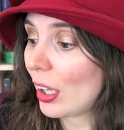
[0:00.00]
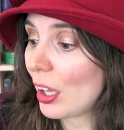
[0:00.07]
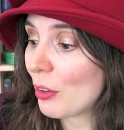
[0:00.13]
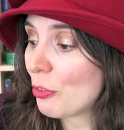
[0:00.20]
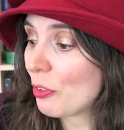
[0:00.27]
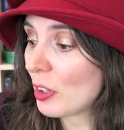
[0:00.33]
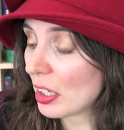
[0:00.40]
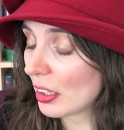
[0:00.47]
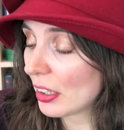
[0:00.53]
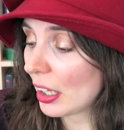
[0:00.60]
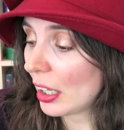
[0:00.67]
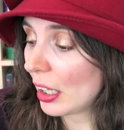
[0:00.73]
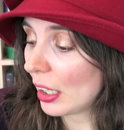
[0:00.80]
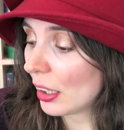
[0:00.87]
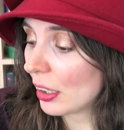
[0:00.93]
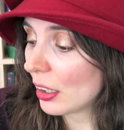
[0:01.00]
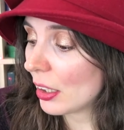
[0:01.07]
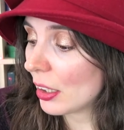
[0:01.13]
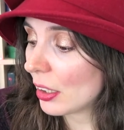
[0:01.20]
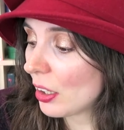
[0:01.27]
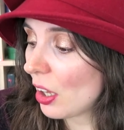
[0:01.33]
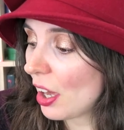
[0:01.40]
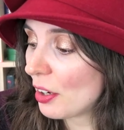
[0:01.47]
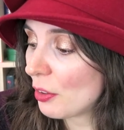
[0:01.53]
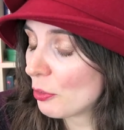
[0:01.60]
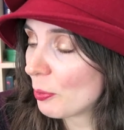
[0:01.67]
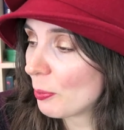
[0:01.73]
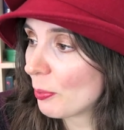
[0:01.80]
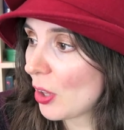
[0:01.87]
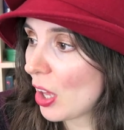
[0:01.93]
I think it kind
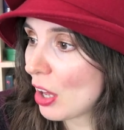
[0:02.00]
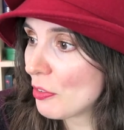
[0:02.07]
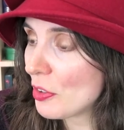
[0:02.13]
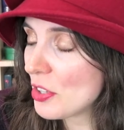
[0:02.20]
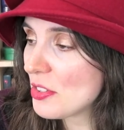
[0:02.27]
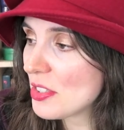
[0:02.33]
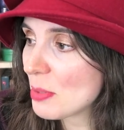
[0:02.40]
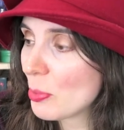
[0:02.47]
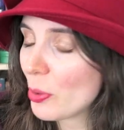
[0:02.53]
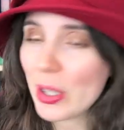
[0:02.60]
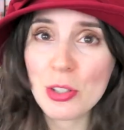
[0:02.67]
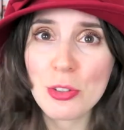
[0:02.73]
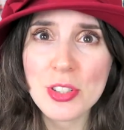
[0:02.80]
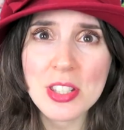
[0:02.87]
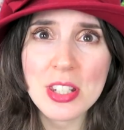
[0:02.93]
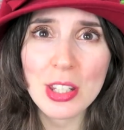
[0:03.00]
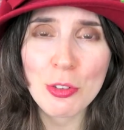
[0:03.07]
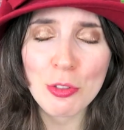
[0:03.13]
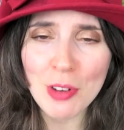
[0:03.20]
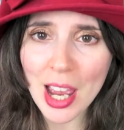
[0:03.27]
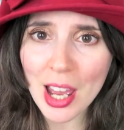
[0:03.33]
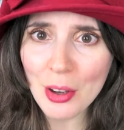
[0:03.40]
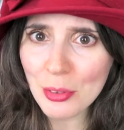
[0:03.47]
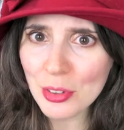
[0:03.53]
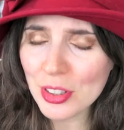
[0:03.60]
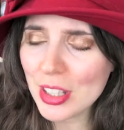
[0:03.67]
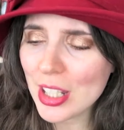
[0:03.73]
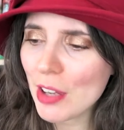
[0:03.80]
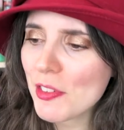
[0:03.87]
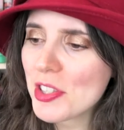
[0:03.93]
of covered some more interesting ground
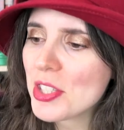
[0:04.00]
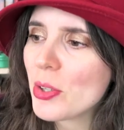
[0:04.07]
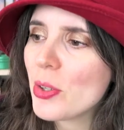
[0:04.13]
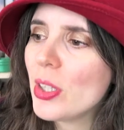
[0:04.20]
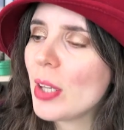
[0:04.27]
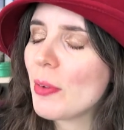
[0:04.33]
than the other two.